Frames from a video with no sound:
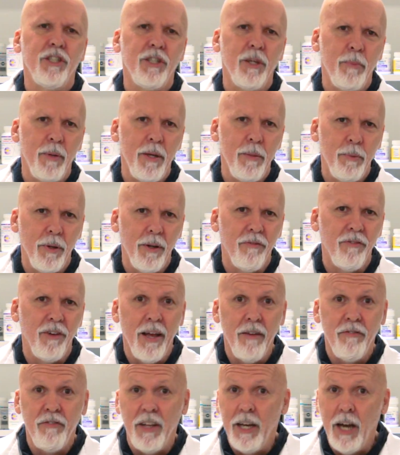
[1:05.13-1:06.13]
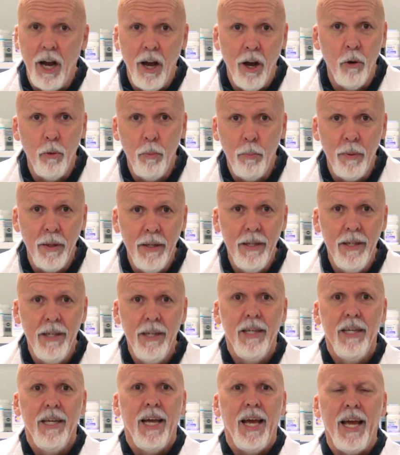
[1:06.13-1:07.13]
Some people have left it open.
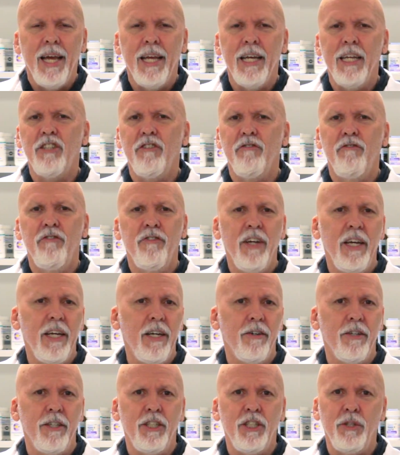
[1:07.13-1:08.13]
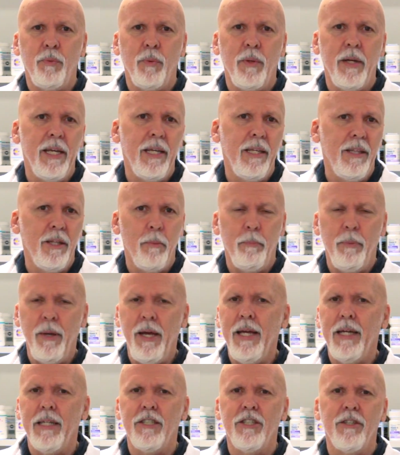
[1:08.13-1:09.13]
And it's very sweet. The
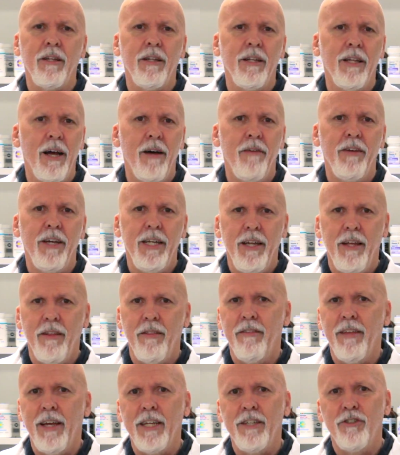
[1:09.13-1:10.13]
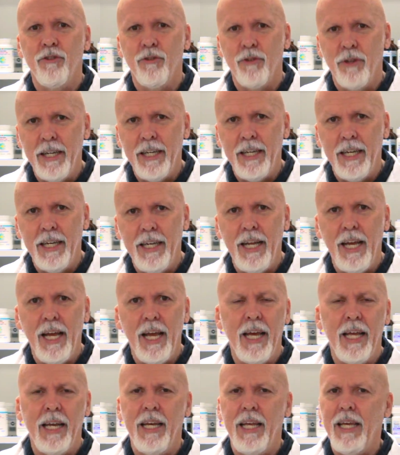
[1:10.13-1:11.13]
pets love it. They drink it,
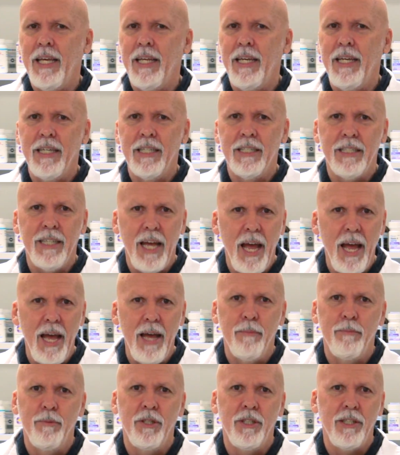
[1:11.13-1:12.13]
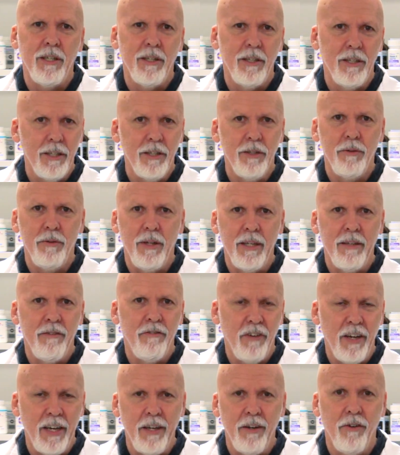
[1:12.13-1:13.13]
and it is absolutely
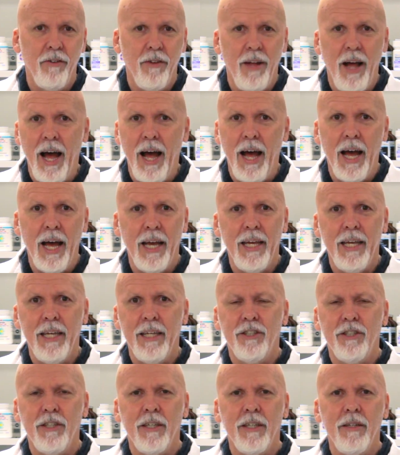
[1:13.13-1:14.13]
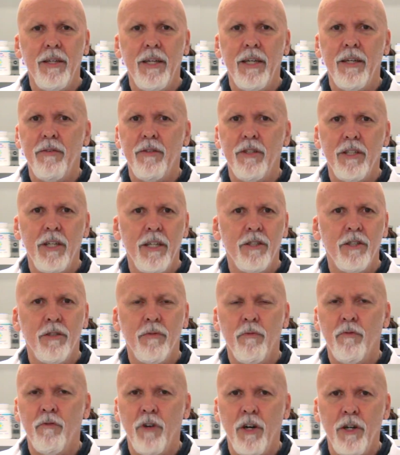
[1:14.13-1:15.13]
fatal. It's
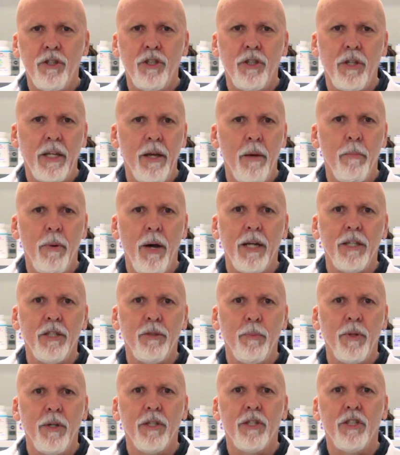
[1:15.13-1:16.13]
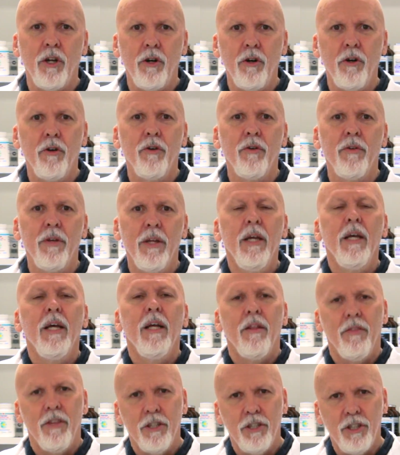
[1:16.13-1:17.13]
virtually impossible to turn
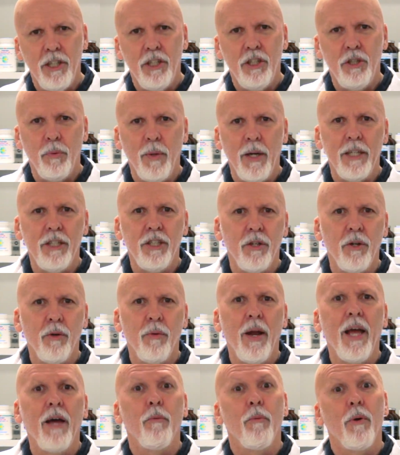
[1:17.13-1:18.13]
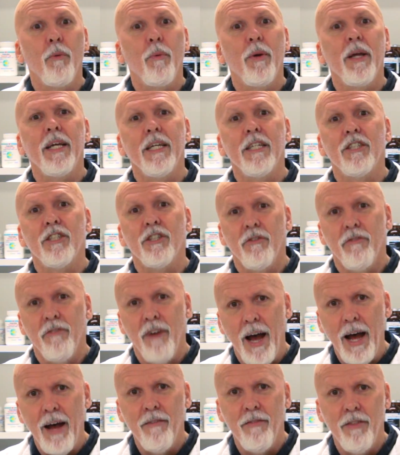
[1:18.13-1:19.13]
the situation around where we can
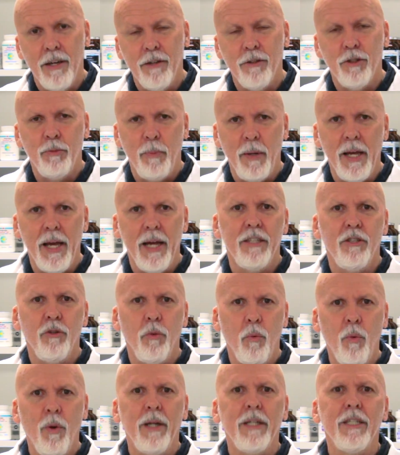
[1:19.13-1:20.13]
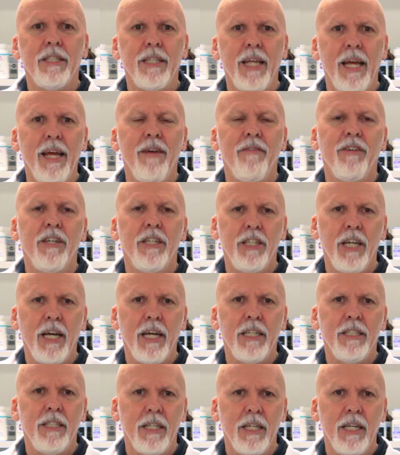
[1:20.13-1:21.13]
survive those pets once they have
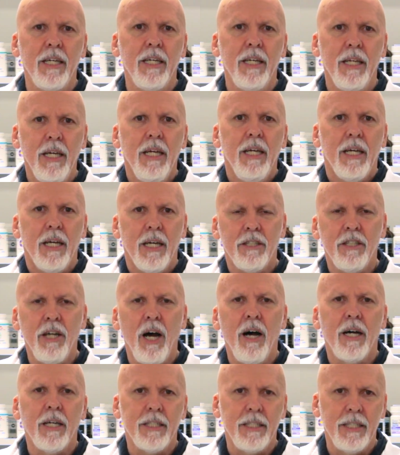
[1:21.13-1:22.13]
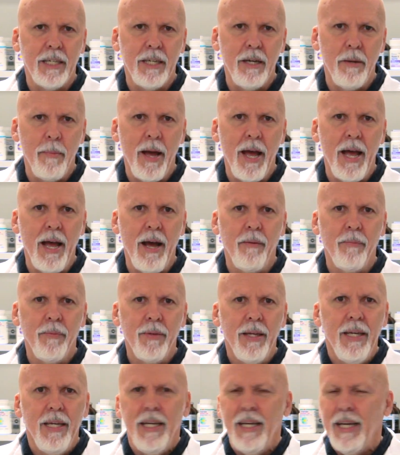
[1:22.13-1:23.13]
ingested a toxic amount.
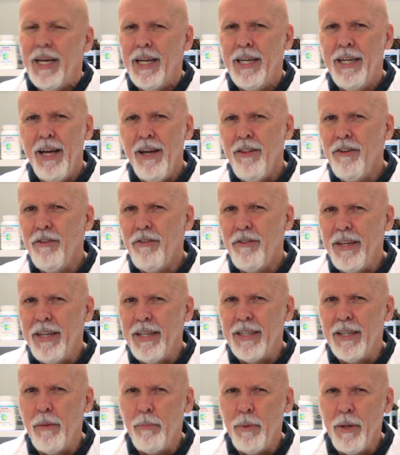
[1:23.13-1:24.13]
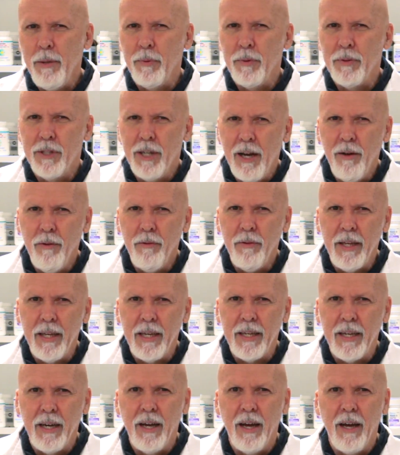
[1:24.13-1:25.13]
Another thing that people don't
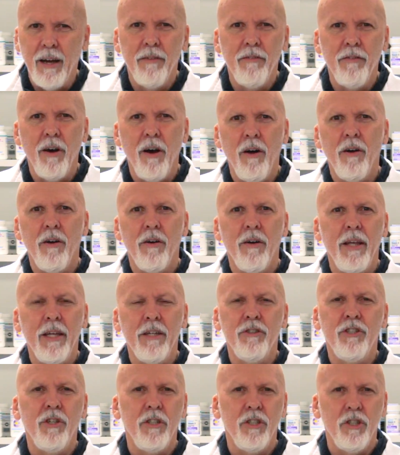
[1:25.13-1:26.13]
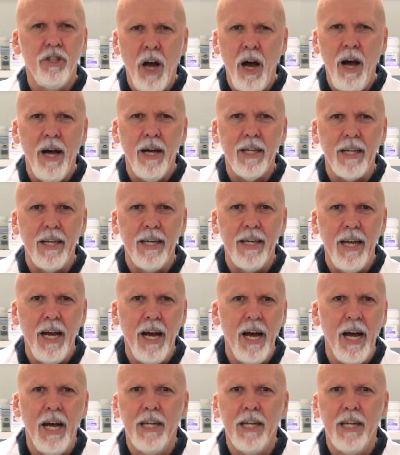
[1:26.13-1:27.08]
think of is chocolate.